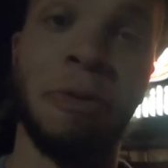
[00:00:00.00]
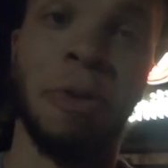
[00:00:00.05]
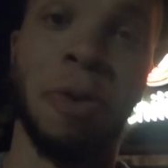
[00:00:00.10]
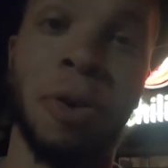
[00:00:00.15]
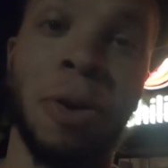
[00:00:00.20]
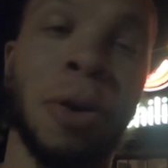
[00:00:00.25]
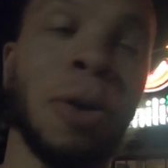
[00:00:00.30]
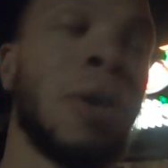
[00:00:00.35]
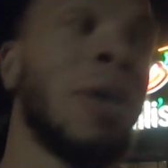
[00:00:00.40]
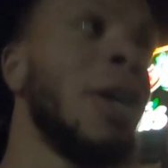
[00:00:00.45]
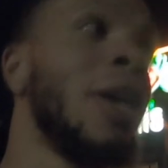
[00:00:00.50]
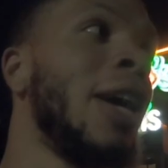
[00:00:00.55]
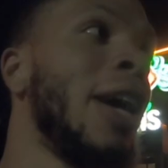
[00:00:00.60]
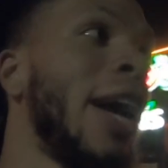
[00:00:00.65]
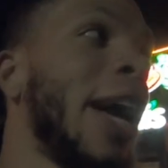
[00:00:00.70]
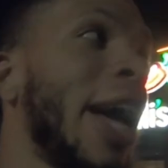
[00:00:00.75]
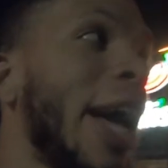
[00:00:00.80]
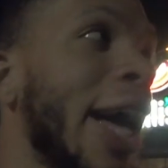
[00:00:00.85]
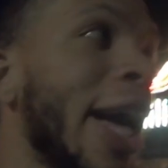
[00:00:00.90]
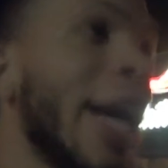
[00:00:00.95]
full,
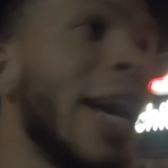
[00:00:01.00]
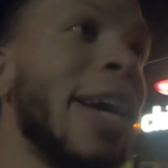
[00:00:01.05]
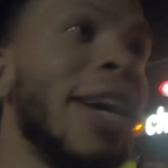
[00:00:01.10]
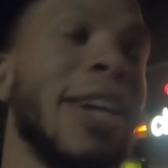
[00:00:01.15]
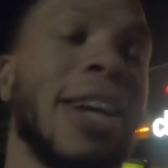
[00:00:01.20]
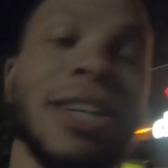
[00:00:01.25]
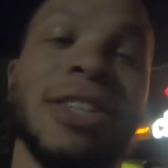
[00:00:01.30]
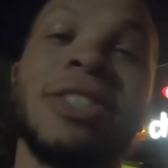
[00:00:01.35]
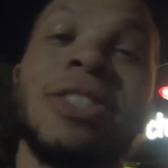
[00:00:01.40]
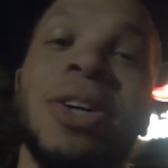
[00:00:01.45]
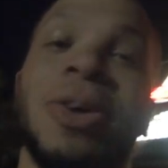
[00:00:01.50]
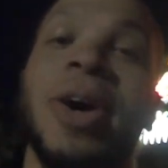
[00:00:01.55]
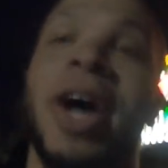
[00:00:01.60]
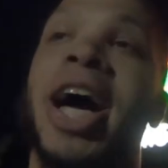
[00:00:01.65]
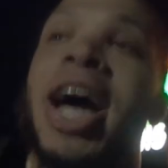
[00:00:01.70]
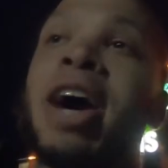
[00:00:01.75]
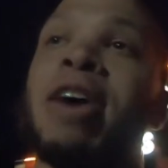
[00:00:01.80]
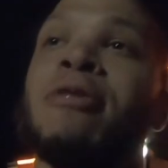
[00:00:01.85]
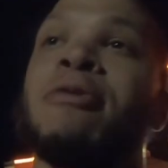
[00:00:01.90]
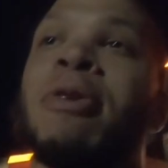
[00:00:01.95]
and I still
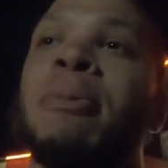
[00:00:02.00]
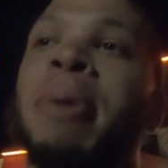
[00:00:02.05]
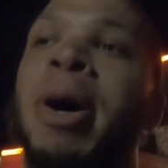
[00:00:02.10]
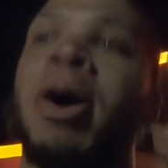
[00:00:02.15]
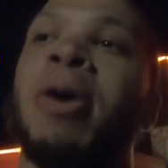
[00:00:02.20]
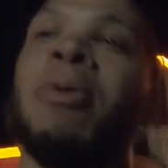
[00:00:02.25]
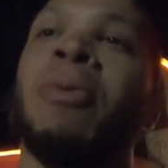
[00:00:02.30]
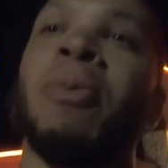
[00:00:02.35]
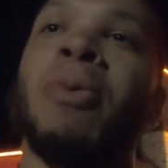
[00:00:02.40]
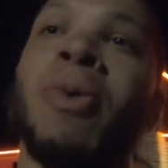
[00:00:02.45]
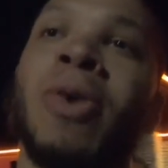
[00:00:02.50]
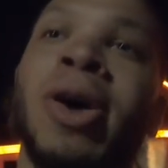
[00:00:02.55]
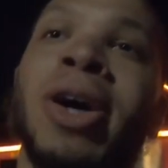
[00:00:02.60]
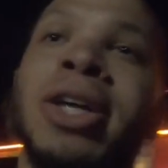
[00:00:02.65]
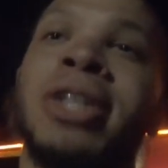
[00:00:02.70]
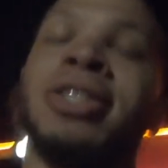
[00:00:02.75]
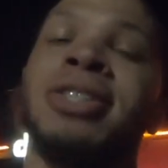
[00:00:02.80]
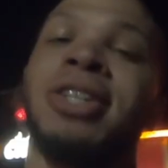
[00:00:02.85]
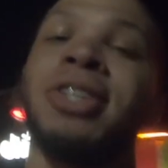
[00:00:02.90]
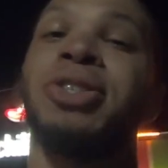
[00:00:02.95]
have about
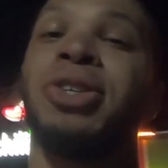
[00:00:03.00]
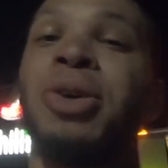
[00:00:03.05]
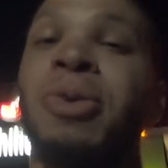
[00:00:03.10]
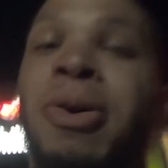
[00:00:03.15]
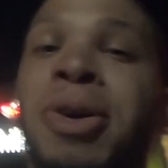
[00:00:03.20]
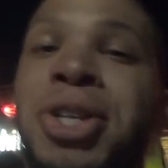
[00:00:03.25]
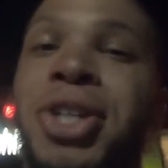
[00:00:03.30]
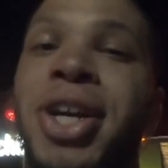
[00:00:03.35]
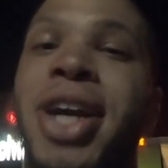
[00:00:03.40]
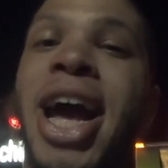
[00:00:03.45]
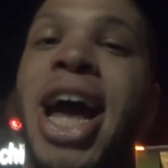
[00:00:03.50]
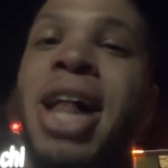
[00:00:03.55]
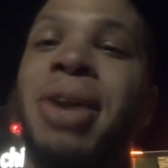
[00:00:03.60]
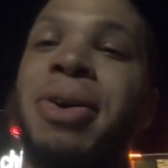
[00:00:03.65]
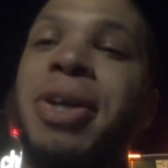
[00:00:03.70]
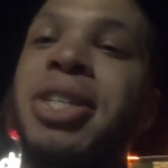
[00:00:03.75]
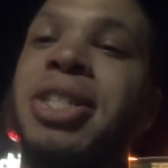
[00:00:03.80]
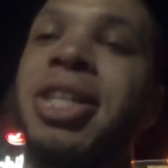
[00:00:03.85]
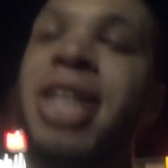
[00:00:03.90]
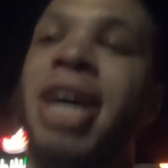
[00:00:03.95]
100 to 200
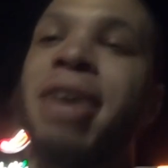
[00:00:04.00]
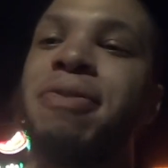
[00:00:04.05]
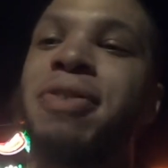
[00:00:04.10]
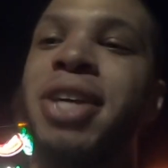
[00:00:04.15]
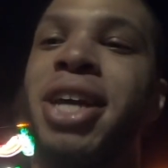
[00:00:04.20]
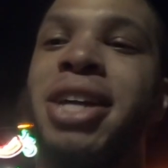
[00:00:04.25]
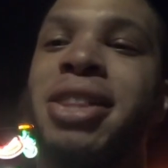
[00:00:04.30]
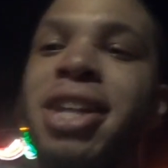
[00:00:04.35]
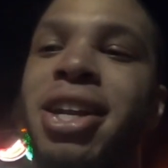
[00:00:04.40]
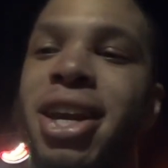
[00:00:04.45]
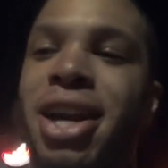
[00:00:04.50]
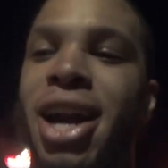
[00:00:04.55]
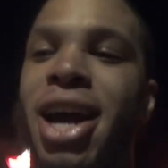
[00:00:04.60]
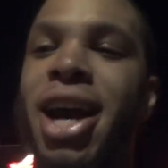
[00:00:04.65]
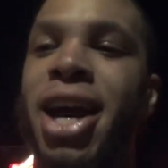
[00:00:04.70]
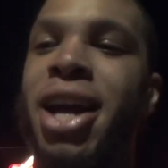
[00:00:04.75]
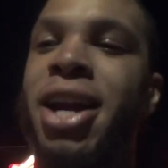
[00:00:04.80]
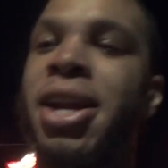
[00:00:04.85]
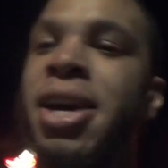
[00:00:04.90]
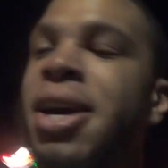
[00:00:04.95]
calories left in the
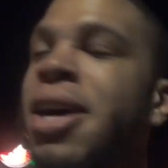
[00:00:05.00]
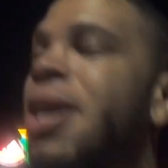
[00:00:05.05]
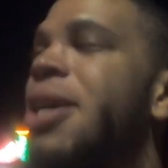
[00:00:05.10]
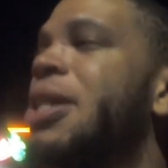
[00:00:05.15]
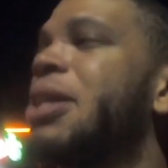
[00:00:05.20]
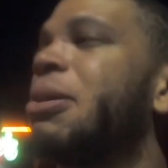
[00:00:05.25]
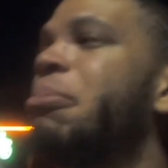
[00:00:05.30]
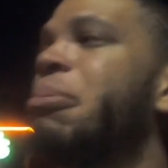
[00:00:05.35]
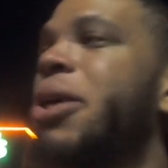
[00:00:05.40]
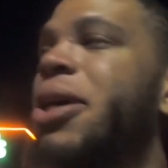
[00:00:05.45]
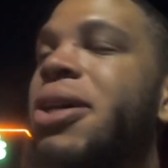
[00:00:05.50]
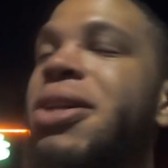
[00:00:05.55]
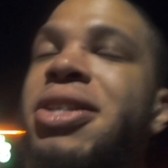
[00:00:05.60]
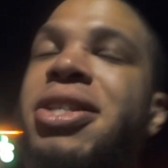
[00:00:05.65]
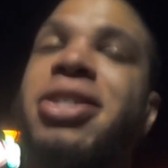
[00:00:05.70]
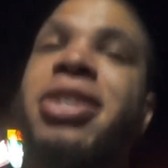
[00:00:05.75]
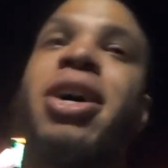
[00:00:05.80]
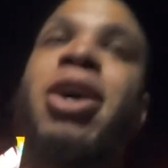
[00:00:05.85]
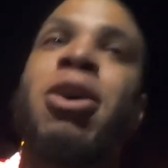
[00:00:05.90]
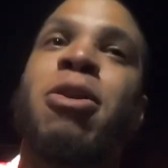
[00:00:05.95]
night. The meal
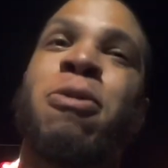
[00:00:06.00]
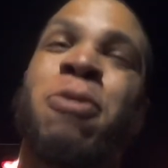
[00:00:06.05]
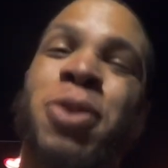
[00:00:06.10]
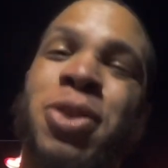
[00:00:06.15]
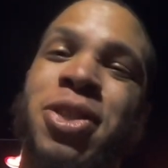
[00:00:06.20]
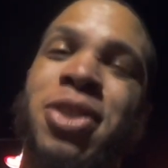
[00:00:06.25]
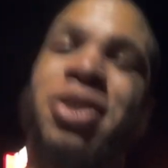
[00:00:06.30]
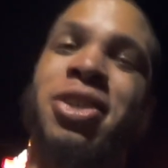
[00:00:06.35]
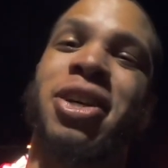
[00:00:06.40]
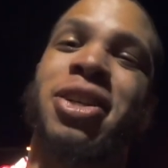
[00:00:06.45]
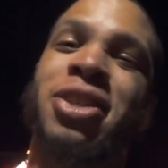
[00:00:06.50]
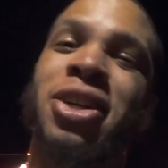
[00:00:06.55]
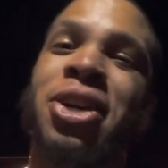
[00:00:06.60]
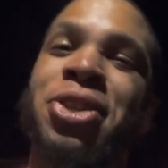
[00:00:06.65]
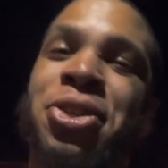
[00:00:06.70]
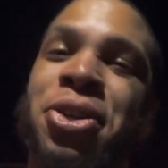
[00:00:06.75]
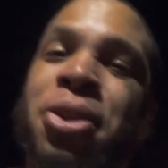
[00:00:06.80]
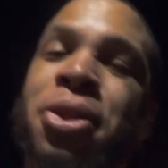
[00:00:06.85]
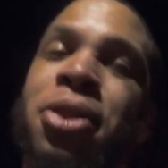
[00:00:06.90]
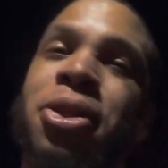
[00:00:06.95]
itself was
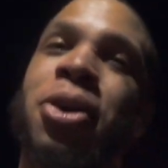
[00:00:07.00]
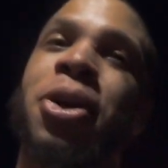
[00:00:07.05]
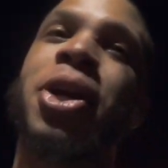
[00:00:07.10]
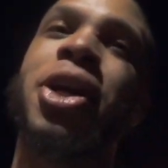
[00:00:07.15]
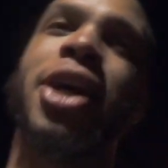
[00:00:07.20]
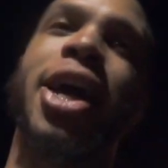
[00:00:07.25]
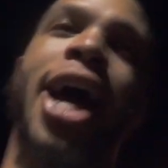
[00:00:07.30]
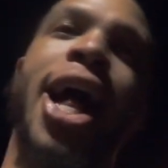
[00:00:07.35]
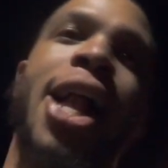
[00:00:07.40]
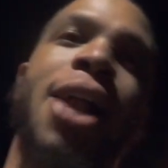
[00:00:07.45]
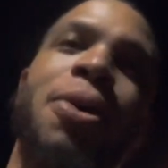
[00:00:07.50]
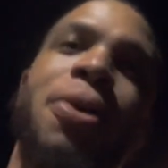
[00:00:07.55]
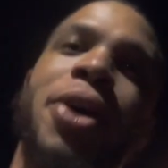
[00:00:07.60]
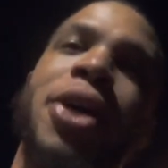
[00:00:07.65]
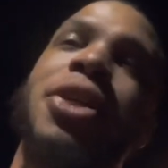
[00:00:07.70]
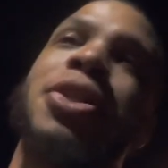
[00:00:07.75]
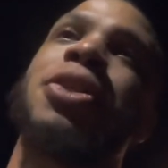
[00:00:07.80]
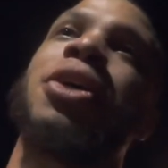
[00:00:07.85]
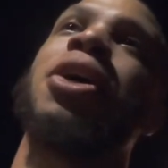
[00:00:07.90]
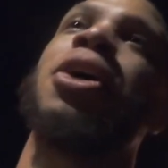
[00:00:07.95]
630
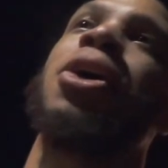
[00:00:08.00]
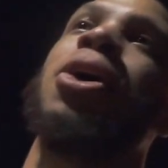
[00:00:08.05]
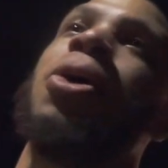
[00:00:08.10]
calories.